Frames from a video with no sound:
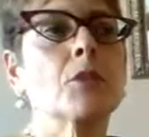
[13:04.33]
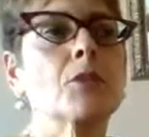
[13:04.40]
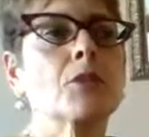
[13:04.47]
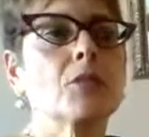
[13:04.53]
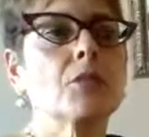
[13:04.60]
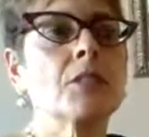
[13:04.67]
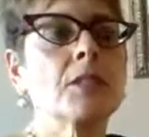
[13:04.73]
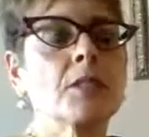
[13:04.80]

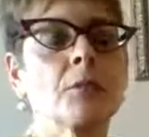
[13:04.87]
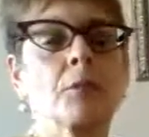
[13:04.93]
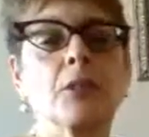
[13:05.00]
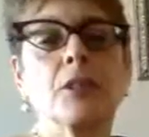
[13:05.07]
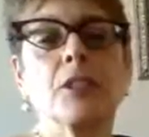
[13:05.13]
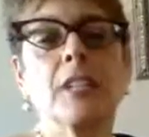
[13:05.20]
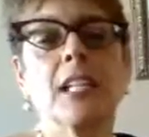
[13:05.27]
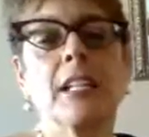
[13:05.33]
do this
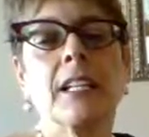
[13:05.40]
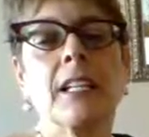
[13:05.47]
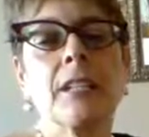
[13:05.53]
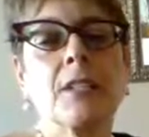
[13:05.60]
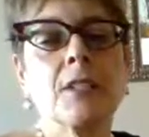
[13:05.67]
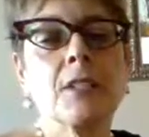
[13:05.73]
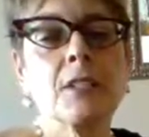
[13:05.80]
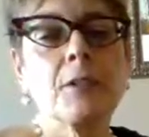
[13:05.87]
work, and I
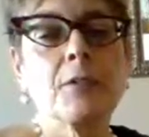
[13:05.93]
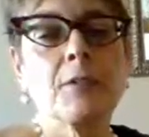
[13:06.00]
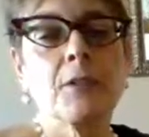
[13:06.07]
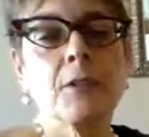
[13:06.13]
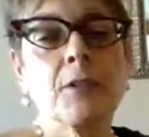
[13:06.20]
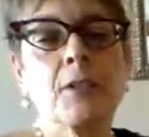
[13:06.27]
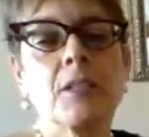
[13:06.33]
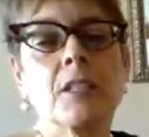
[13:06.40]
used to
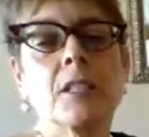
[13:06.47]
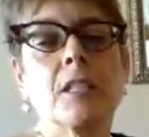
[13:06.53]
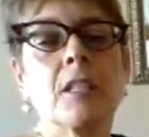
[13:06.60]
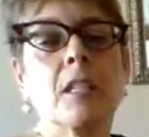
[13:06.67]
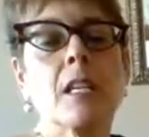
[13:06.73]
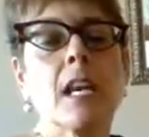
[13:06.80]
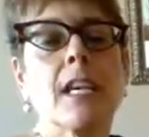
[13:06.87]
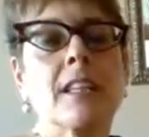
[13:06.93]
feel
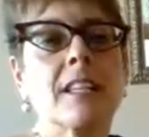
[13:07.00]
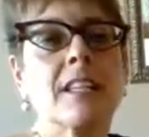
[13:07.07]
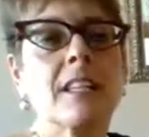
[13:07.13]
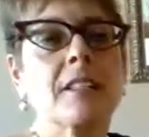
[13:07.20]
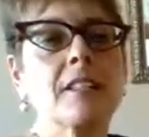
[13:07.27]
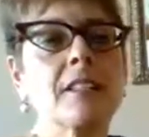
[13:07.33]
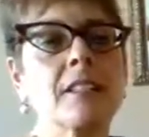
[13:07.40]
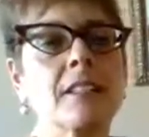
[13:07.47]
at the
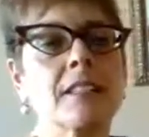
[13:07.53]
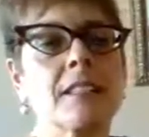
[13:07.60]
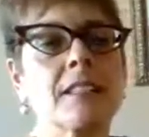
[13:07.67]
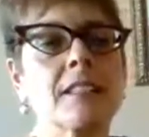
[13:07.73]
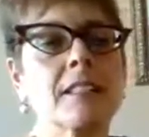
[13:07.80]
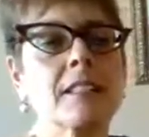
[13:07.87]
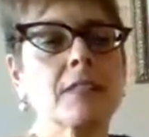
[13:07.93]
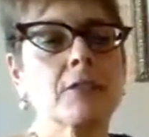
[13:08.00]
end of the
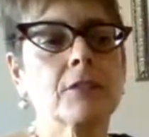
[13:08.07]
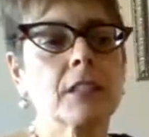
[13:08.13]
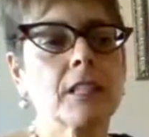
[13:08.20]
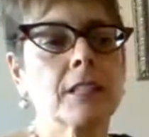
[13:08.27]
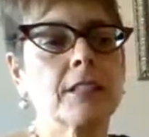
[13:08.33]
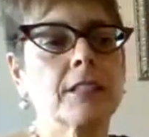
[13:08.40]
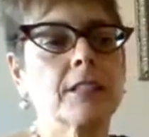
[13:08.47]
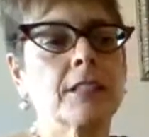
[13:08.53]
day so
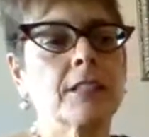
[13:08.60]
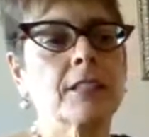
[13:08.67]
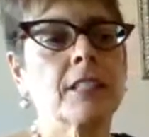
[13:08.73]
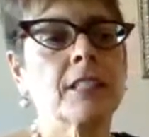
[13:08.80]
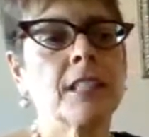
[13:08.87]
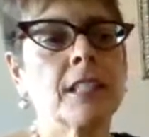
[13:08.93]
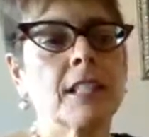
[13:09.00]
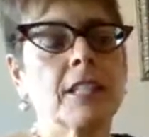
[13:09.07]
tired.
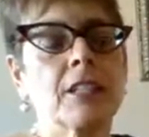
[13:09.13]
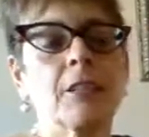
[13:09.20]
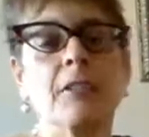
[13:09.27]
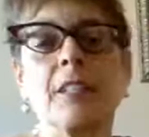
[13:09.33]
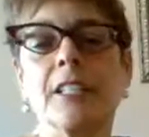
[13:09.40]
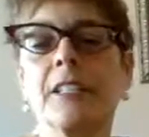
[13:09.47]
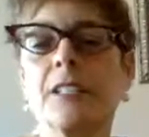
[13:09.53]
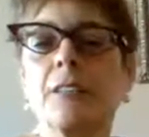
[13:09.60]

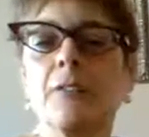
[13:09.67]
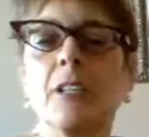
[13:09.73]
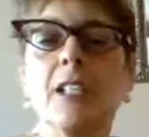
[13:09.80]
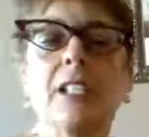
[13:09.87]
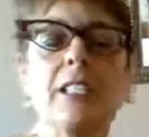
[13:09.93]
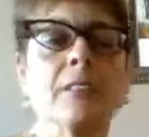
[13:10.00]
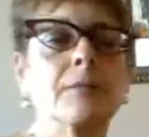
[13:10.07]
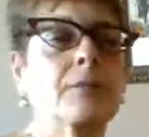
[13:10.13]
I didn't
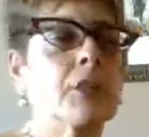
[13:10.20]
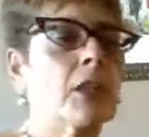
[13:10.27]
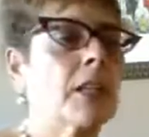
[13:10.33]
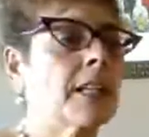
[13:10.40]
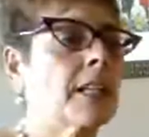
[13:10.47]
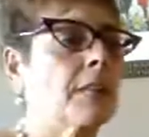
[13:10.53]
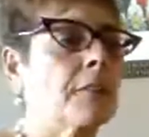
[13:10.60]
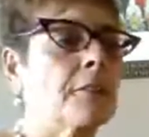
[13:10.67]
want to
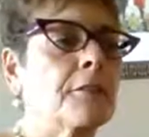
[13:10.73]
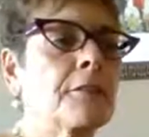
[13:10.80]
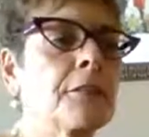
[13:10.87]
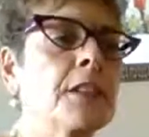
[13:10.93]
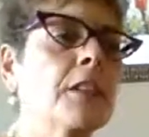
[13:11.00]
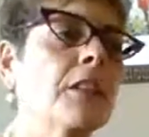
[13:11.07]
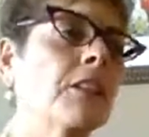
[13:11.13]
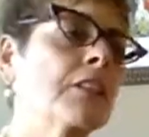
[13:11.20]
talk on the
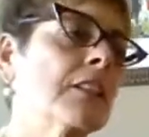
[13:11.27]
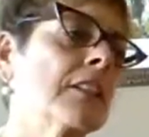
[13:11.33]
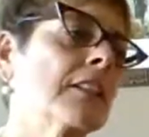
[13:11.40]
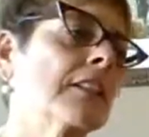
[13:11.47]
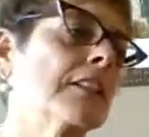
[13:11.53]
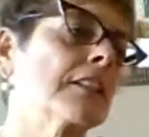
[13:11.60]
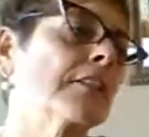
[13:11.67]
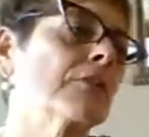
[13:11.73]
phone.
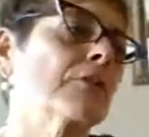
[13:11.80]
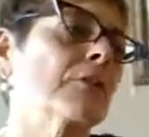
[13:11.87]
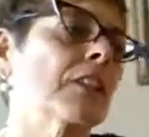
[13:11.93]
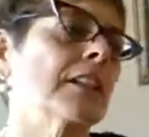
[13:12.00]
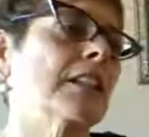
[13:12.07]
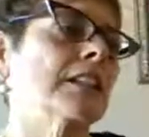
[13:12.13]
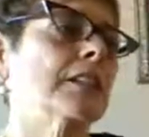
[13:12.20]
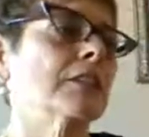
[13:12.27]
I didn't
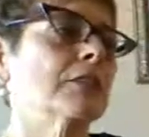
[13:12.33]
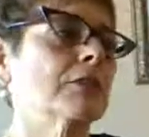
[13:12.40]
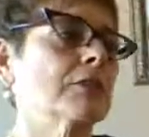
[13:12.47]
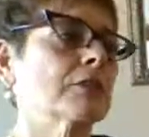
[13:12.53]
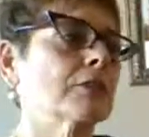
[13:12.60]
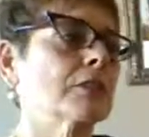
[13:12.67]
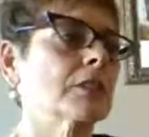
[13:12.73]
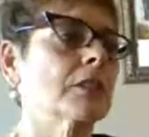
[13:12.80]
want
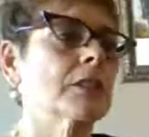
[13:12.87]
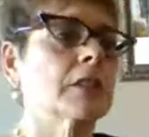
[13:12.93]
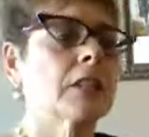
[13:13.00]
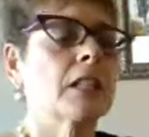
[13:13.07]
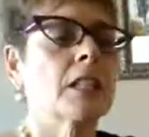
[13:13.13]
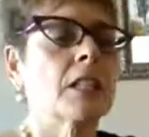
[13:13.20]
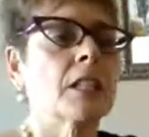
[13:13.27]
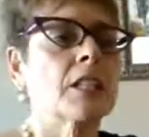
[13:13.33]
to really,